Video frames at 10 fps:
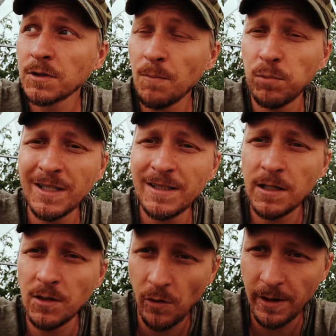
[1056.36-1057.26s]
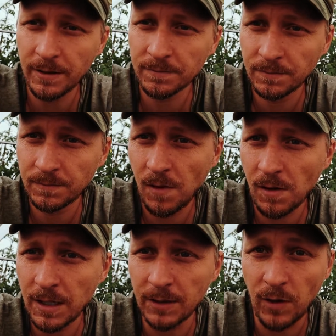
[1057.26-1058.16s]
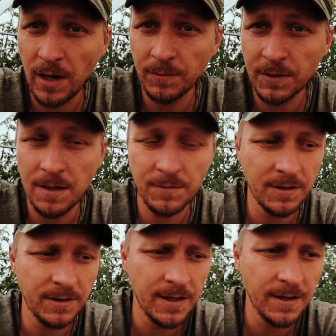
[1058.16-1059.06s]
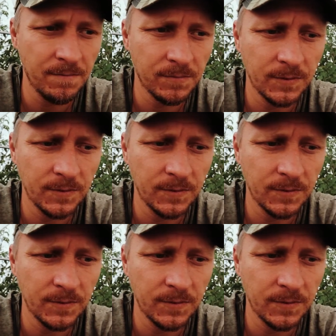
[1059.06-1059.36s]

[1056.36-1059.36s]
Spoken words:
completely annoying at random times of the day.